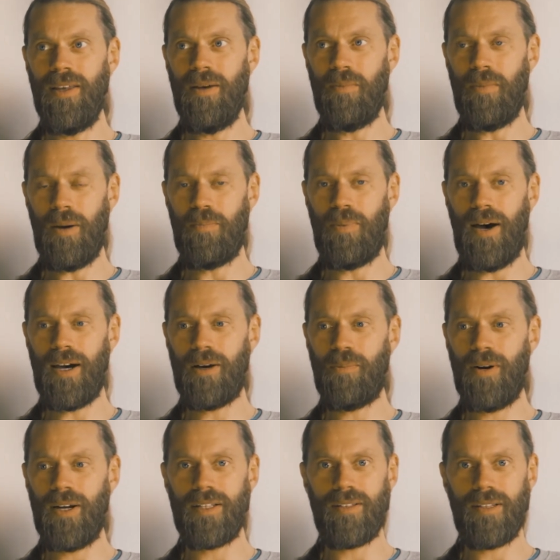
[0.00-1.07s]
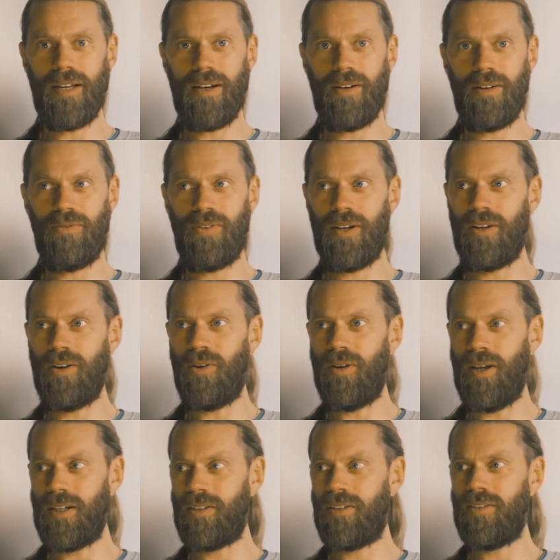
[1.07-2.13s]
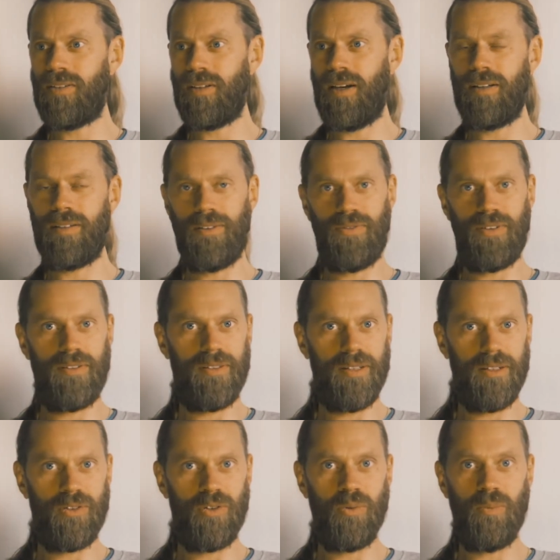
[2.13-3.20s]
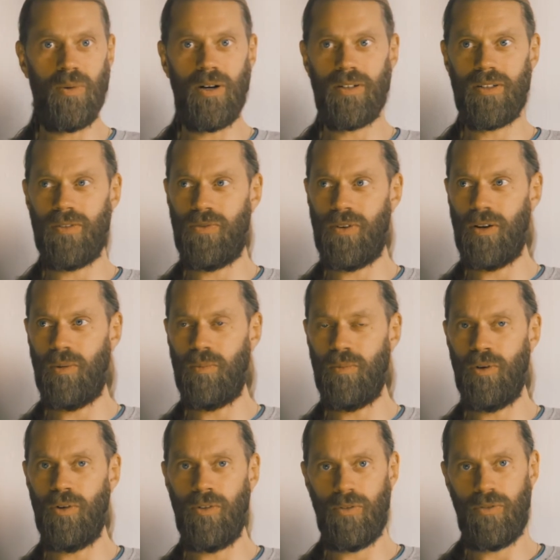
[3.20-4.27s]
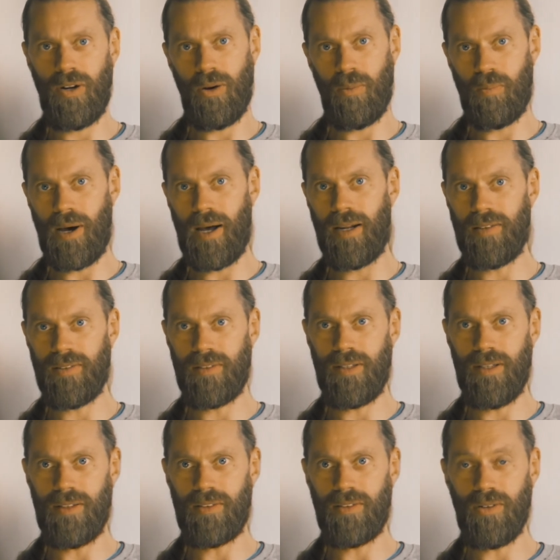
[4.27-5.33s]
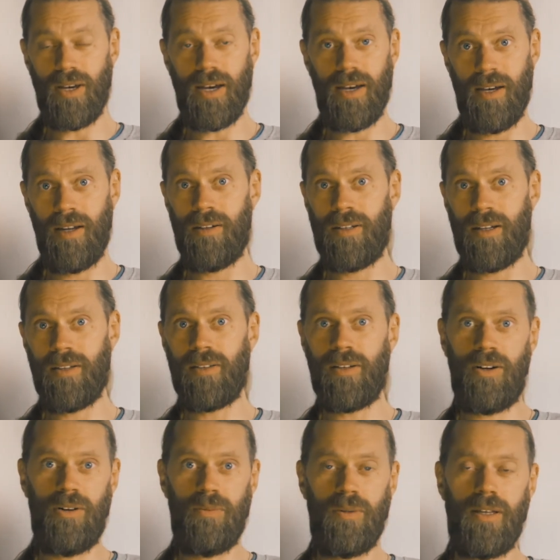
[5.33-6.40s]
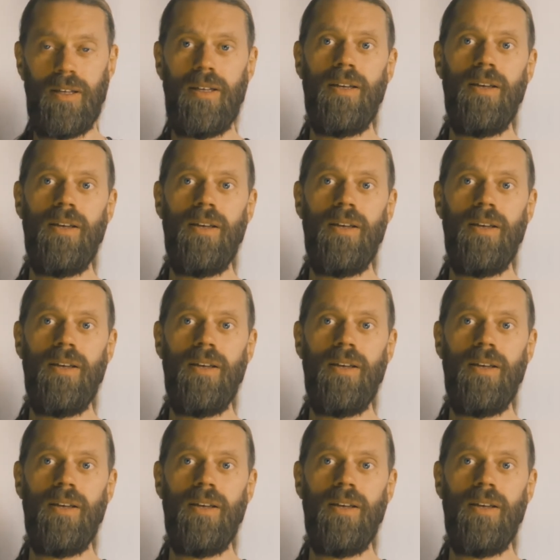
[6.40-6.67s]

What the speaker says: My back breaks down if I don't exercise, if I sit too much, if I don't move, if I don't balance things. So yeah, it does hurt me.